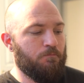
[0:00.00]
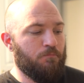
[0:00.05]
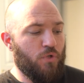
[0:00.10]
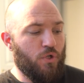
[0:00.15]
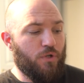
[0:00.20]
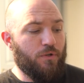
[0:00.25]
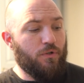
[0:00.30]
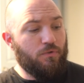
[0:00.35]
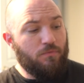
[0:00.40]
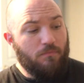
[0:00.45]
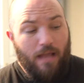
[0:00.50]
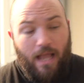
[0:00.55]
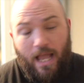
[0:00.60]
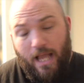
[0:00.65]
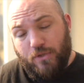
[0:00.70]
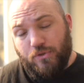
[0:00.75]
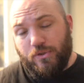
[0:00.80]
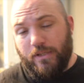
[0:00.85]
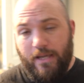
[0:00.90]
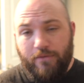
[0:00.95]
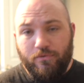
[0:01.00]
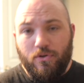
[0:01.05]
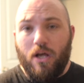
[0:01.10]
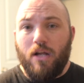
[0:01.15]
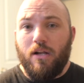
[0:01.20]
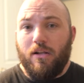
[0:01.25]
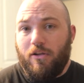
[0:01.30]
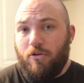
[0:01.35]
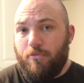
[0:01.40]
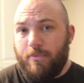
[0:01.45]
You could actually have
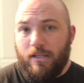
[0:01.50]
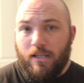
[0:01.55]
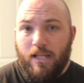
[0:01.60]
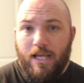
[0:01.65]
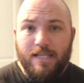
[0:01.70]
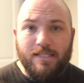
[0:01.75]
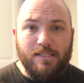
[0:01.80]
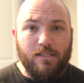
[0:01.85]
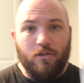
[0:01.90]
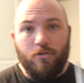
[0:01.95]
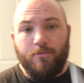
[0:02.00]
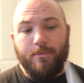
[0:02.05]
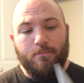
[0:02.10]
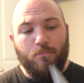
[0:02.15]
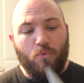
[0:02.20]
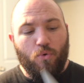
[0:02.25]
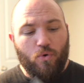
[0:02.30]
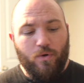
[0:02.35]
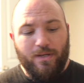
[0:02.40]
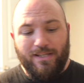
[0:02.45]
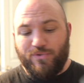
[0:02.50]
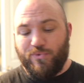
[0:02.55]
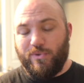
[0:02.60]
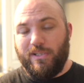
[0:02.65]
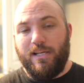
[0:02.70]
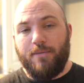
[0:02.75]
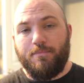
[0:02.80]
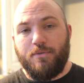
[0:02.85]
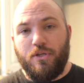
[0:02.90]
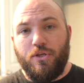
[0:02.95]
gone a little bit less, a little bit more. It's
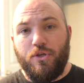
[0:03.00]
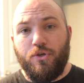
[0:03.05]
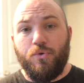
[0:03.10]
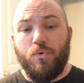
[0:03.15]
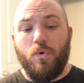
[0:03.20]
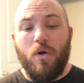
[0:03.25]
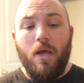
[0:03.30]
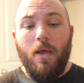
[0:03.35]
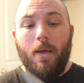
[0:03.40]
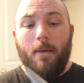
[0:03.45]
really up to you.